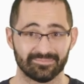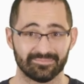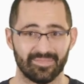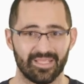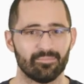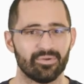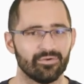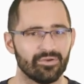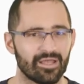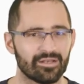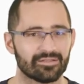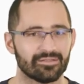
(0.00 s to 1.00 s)
And
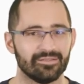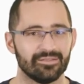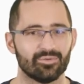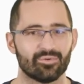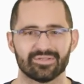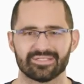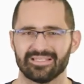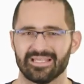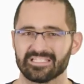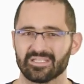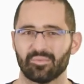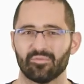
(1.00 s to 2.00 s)
periodically, you want to assess
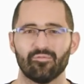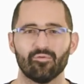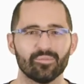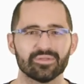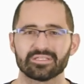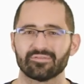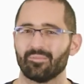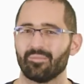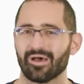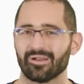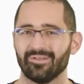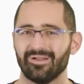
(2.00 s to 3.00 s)
the performance of our
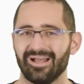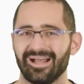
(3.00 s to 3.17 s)
model